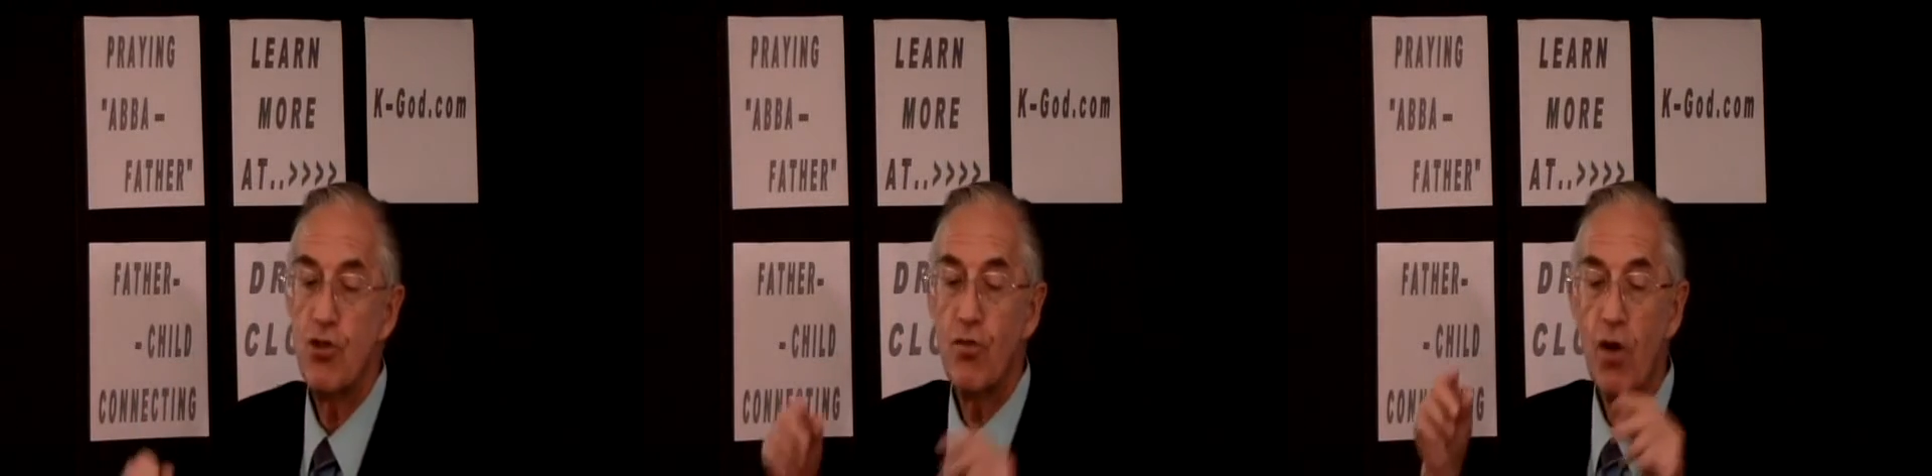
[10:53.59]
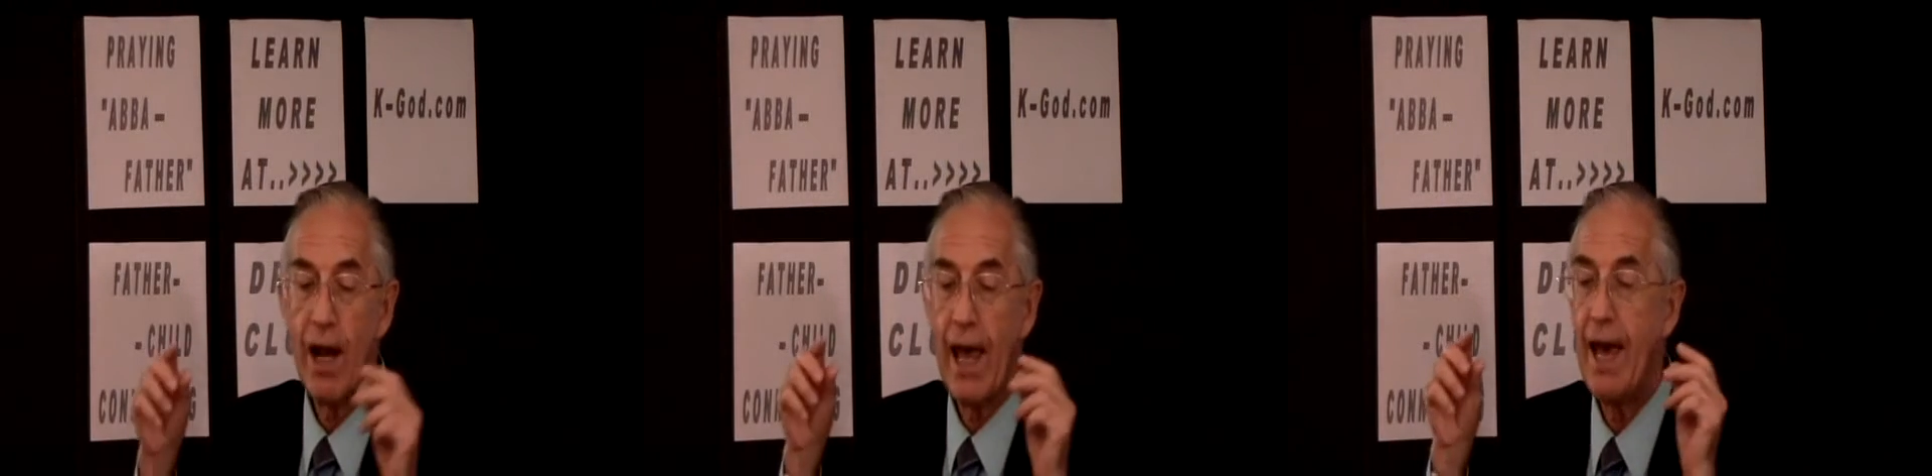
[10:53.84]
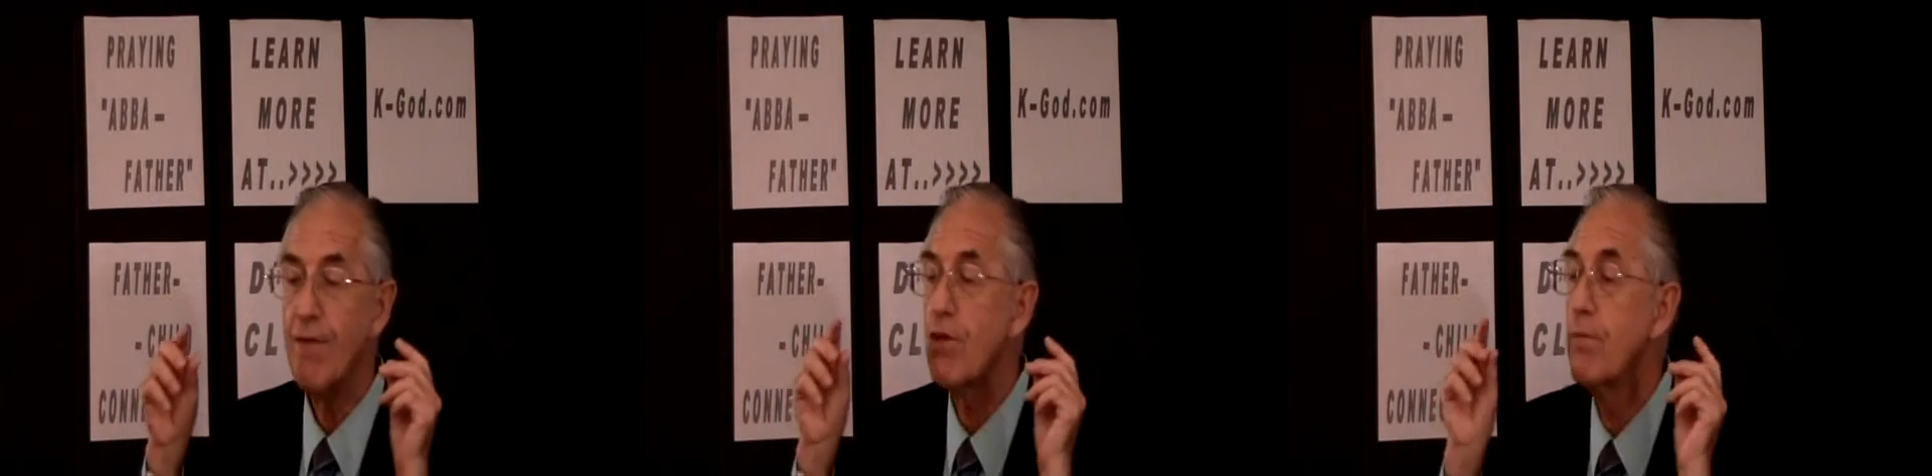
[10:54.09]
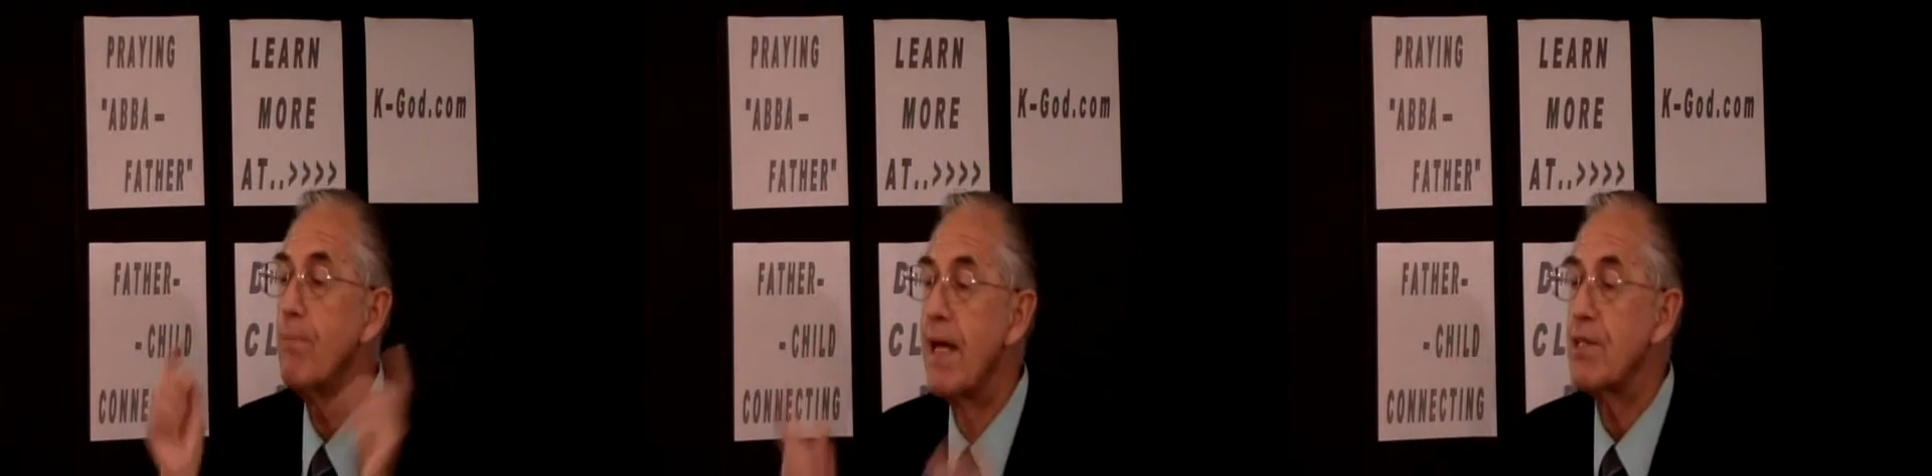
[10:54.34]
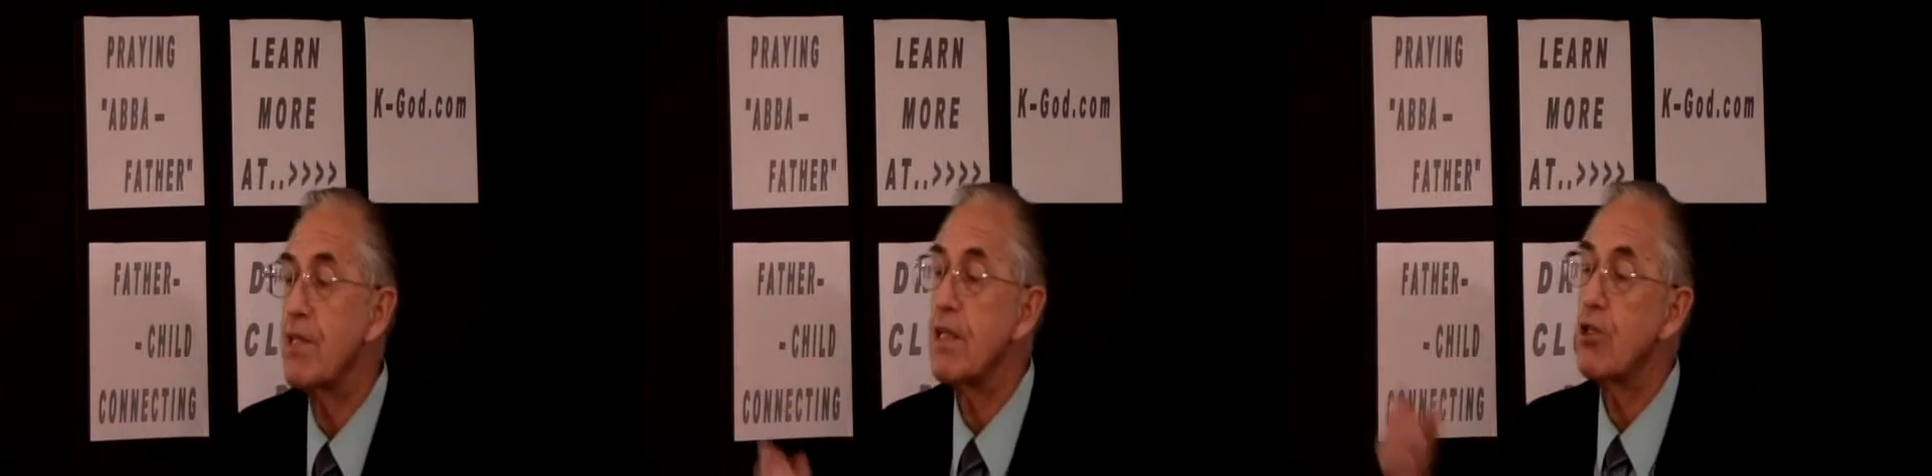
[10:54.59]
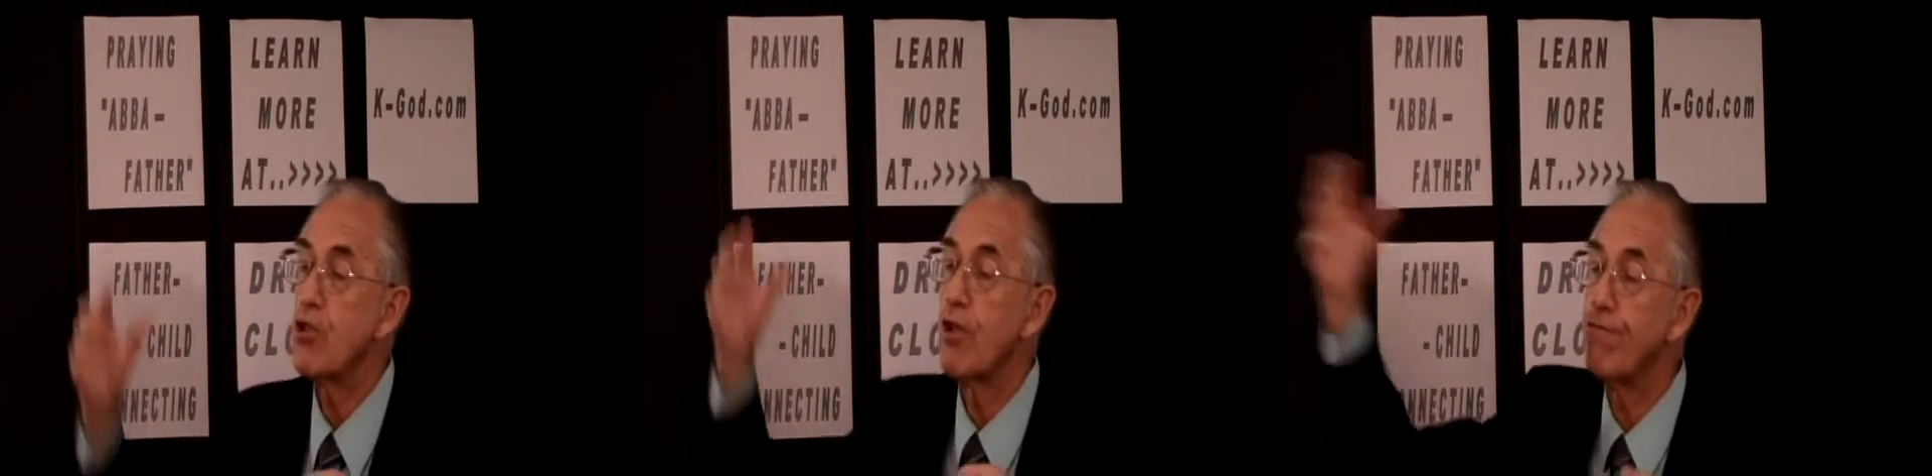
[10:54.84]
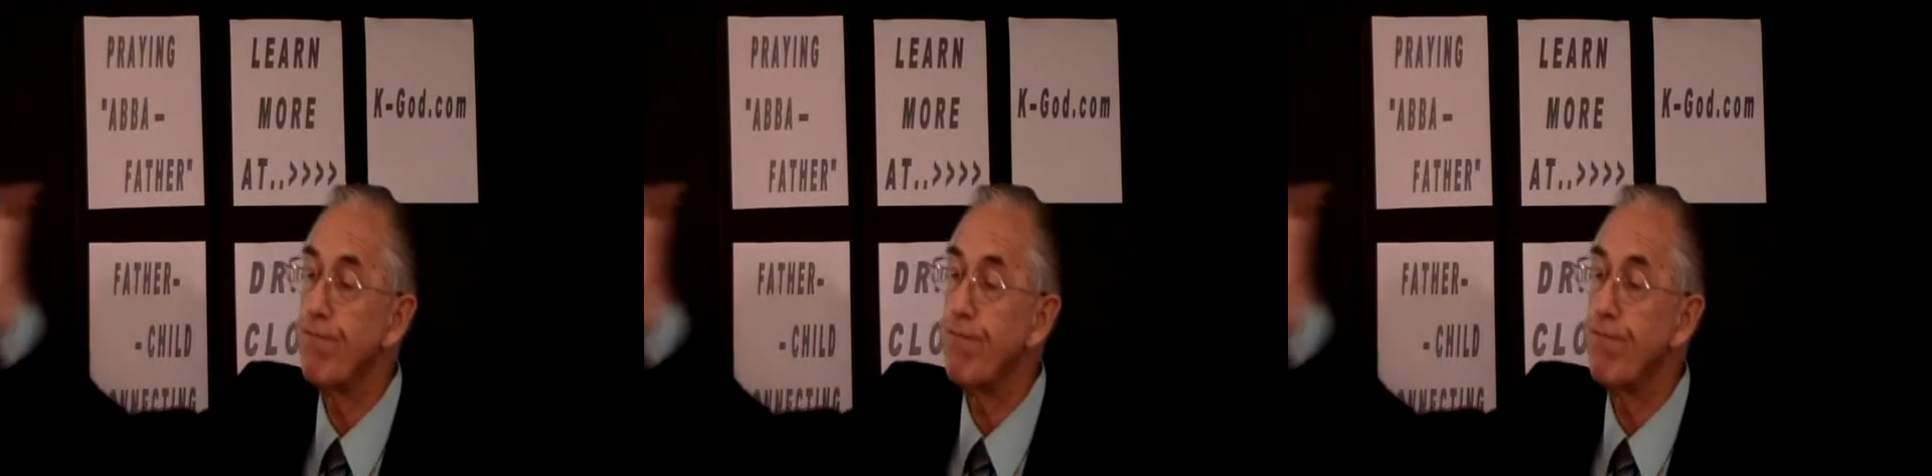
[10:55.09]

You've got to have the message the